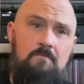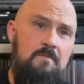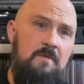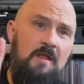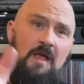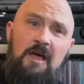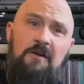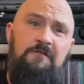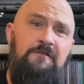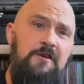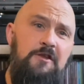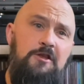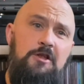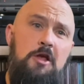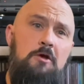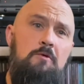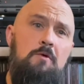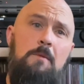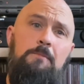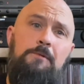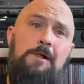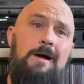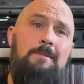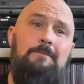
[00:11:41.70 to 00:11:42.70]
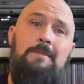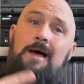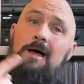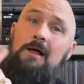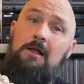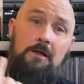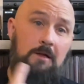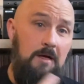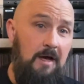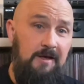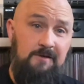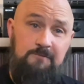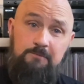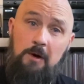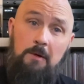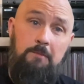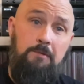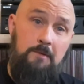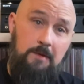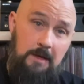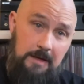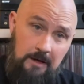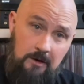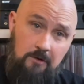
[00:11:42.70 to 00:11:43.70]
if you're new to black metal, it's
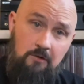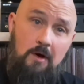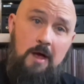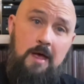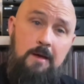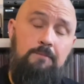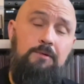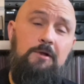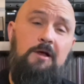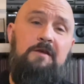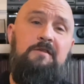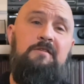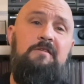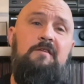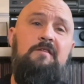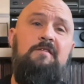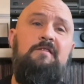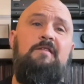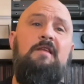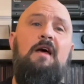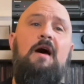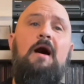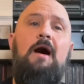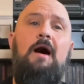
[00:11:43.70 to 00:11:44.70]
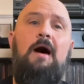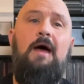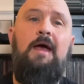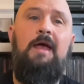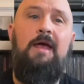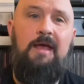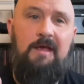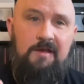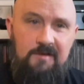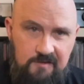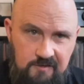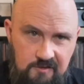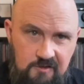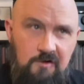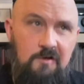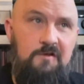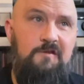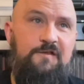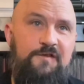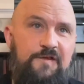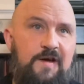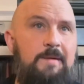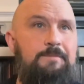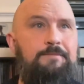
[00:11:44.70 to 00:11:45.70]
probably a great place to start. It is
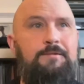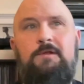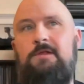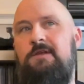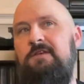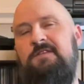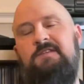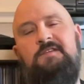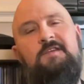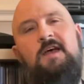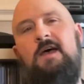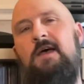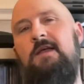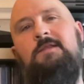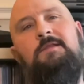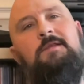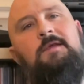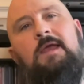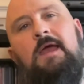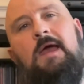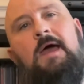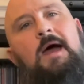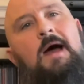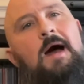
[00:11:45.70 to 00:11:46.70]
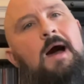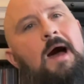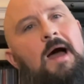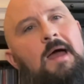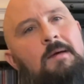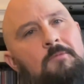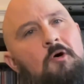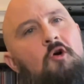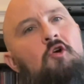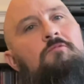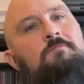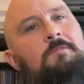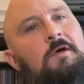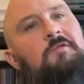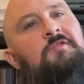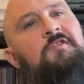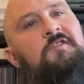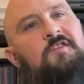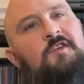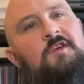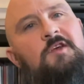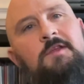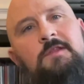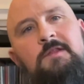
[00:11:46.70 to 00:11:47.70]
just fabulous, and yeah, I'm almost
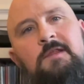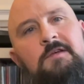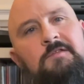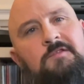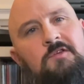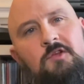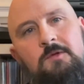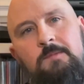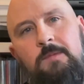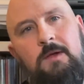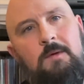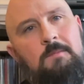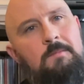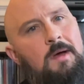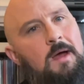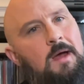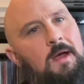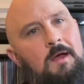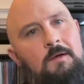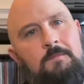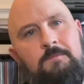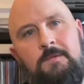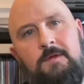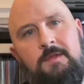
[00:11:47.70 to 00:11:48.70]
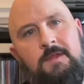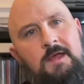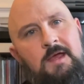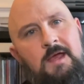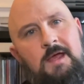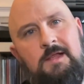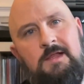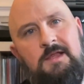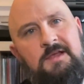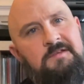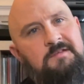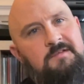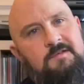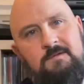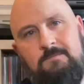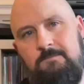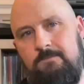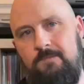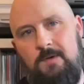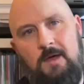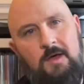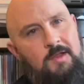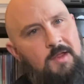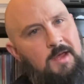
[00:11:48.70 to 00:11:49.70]
certain that's going to be on my album of the year list
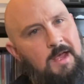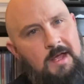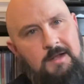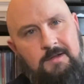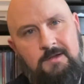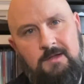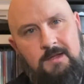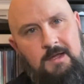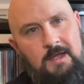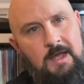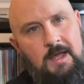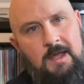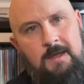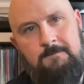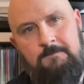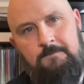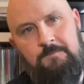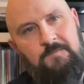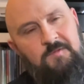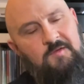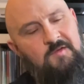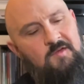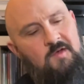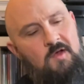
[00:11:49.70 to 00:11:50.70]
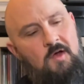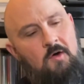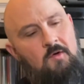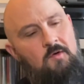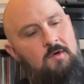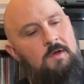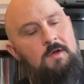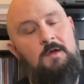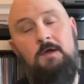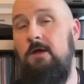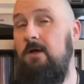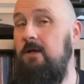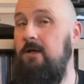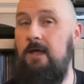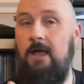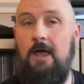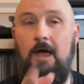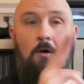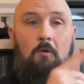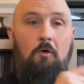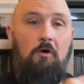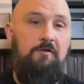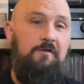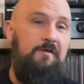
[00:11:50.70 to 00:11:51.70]
at the end of the year. So yeah,
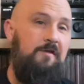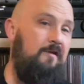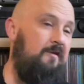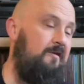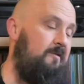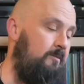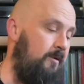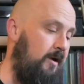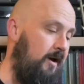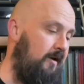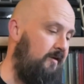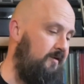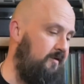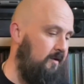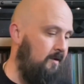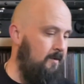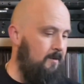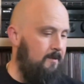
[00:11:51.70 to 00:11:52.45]
watch this space.